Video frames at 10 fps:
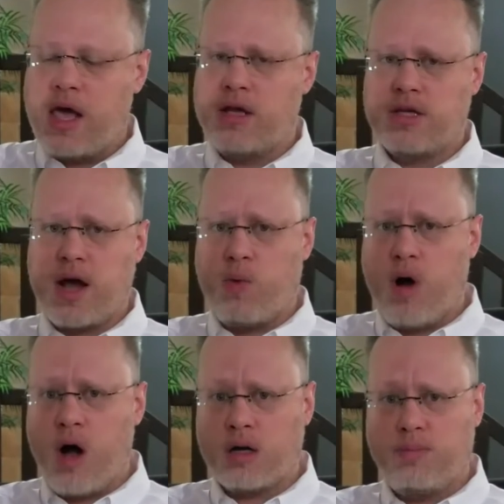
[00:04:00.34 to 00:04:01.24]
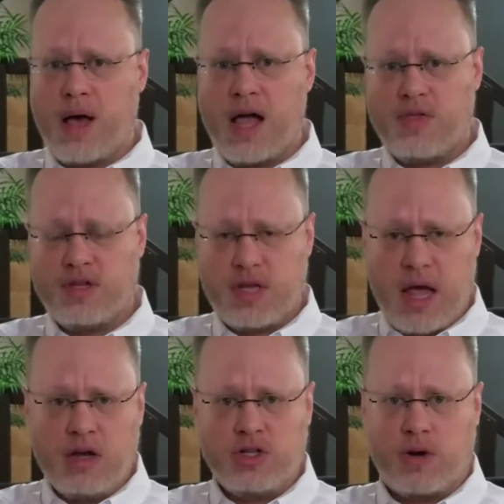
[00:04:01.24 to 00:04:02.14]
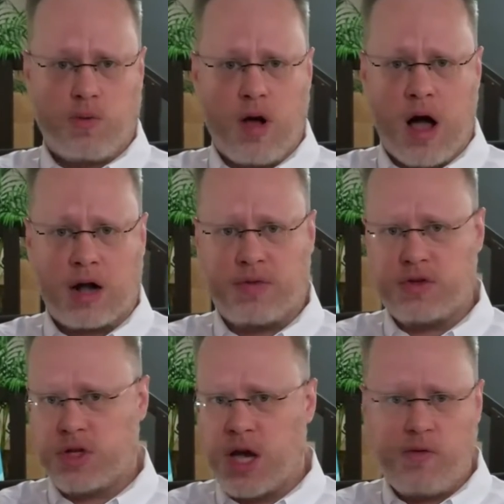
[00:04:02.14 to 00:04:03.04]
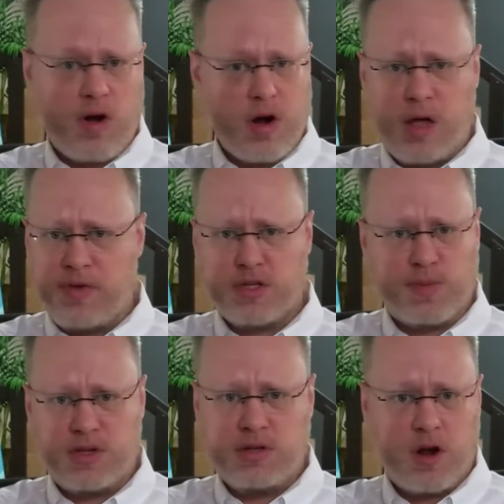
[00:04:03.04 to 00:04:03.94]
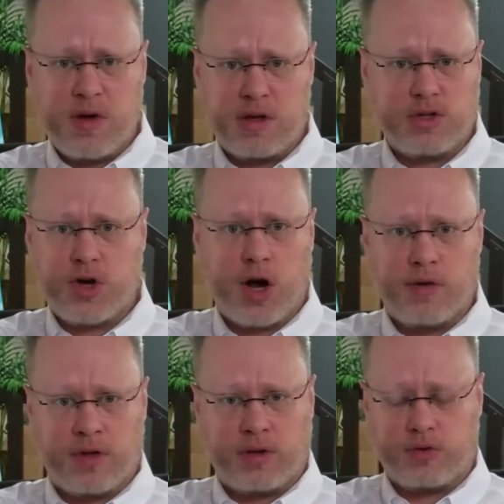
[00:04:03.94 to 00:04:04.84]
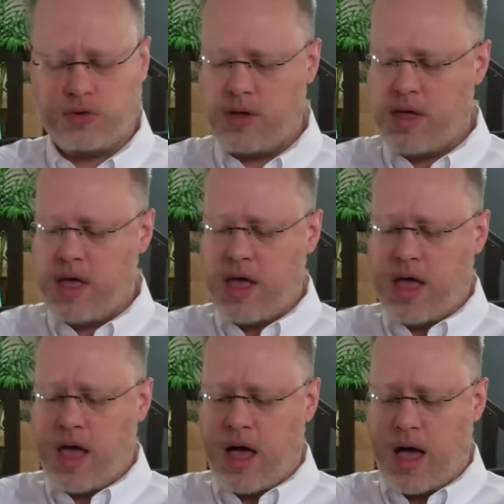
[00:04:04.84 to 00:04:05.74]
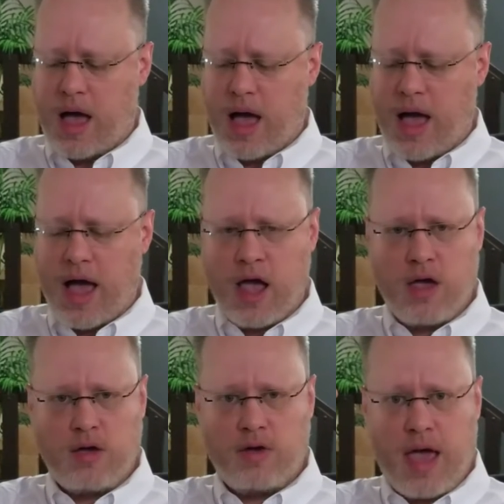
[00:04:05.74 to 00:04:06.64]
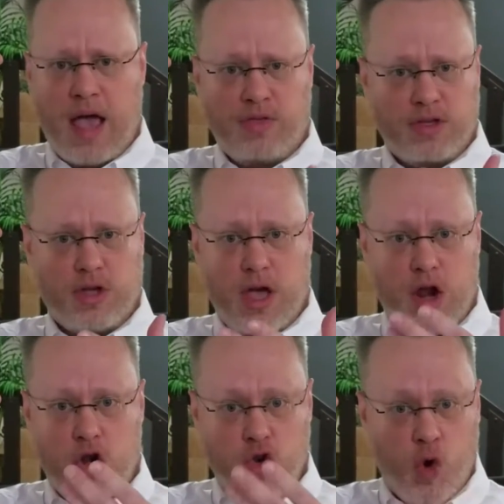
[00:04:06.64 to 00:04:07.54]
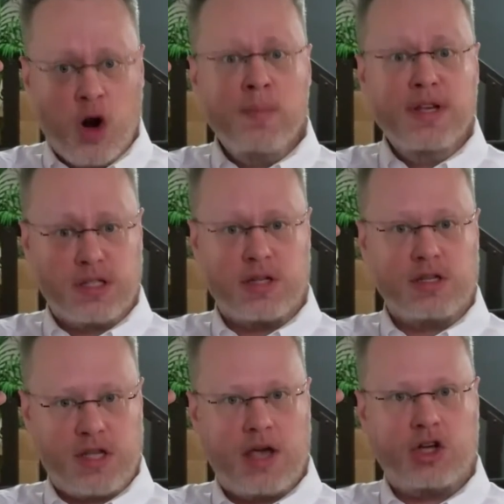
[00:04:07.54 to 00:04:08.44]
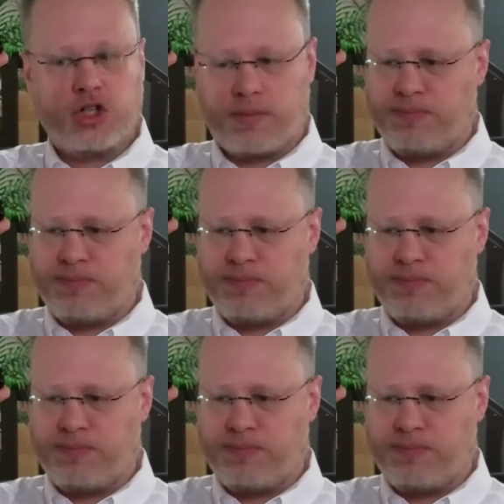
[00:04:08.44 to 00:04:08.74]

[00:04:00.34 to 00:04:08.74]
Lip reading: as I walked by this ancient rock that's covered in all these mysterious carvings, I had this enormous sensation